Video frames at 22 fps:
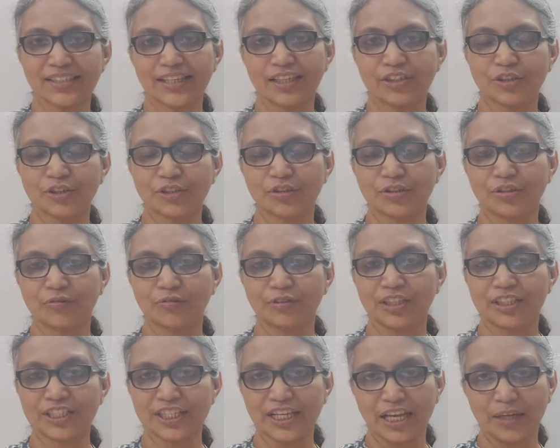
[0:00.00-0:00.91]
session of
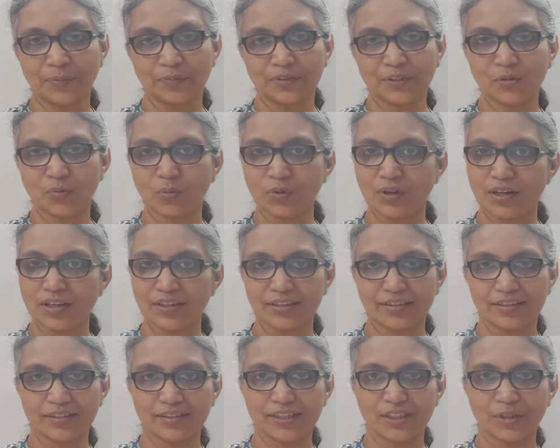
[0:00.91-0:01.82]
our chapter,
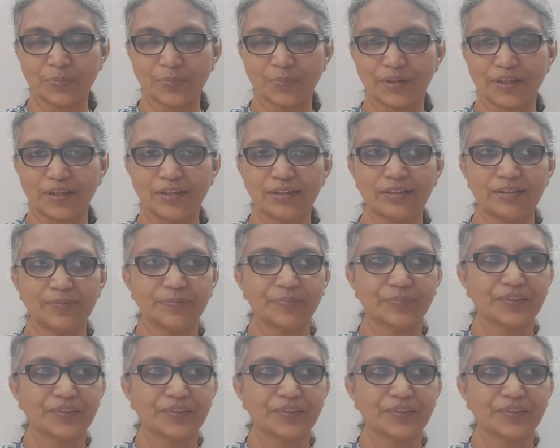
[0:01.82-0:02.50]
Work Energy Power.